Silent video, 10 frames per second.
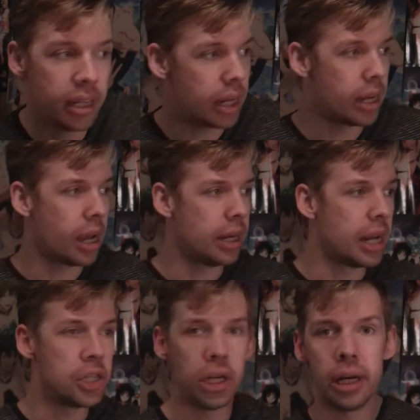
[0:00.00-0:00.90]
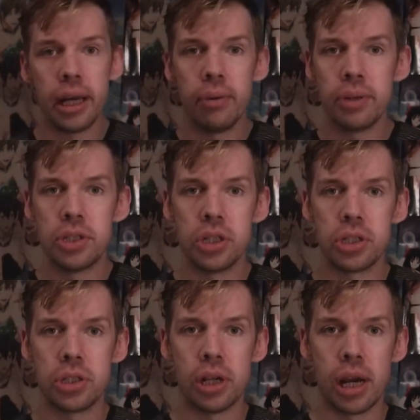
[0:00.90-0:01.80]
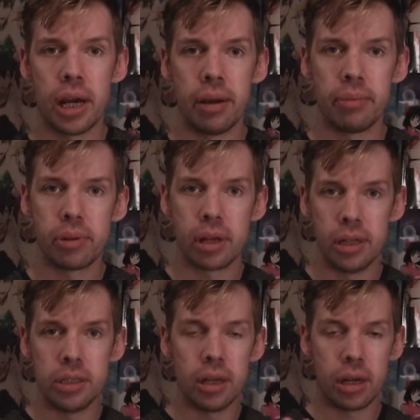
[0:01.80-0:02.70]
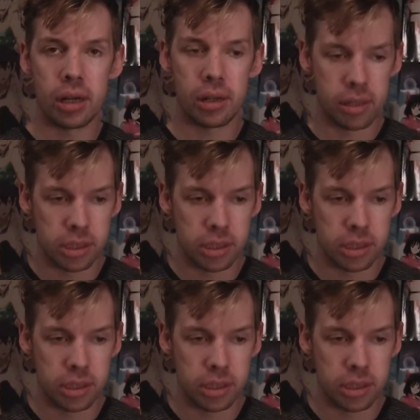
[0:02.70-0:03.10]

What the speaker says: Nigeria was just considered